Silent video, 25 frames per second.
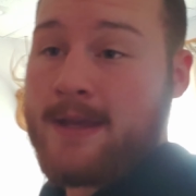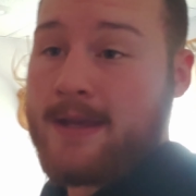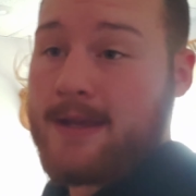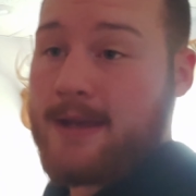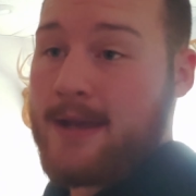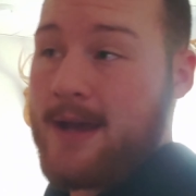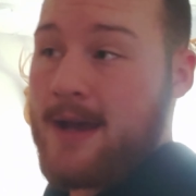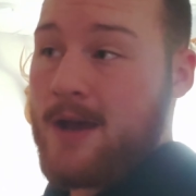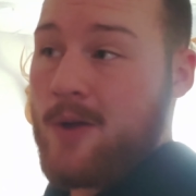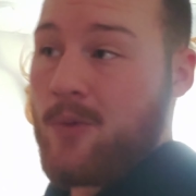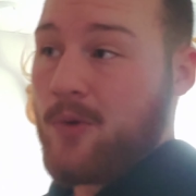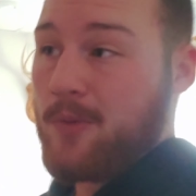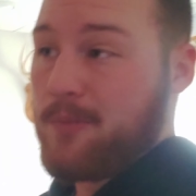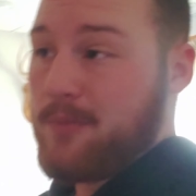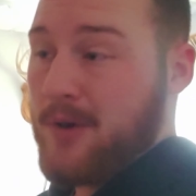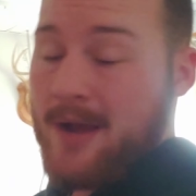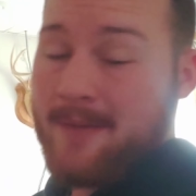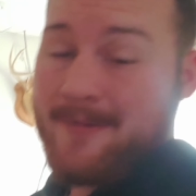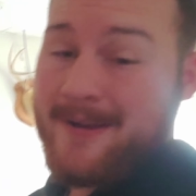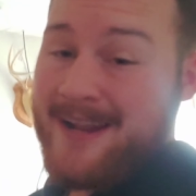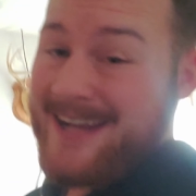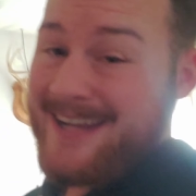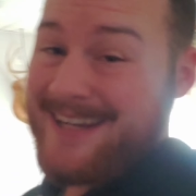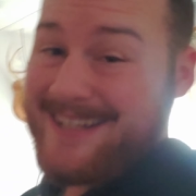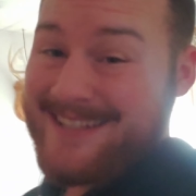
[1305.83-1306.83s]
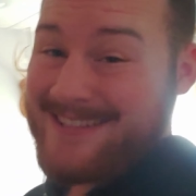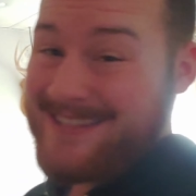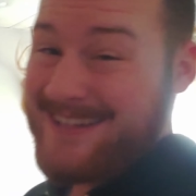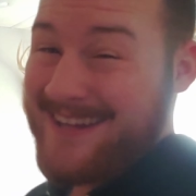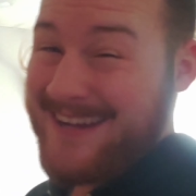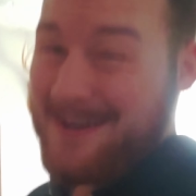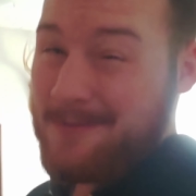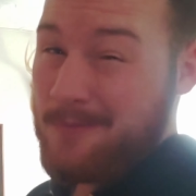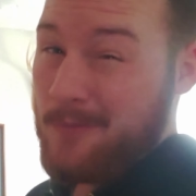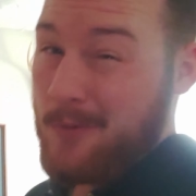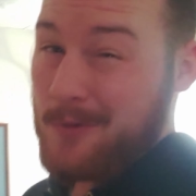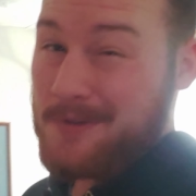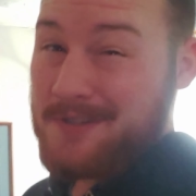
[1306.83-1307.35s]
we're probably not going to see
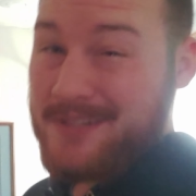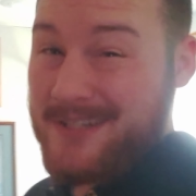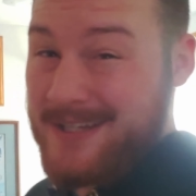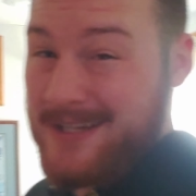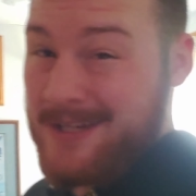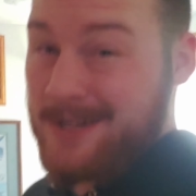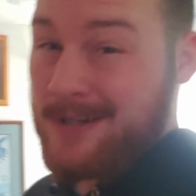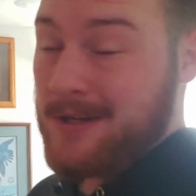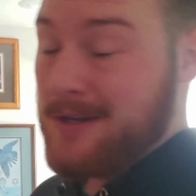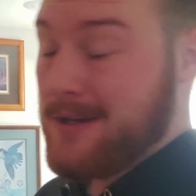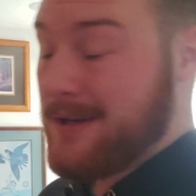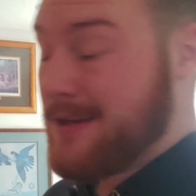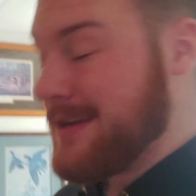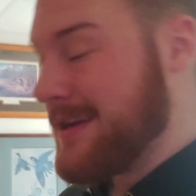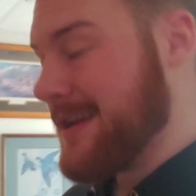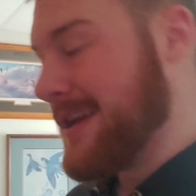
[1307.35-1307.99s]
any more deer,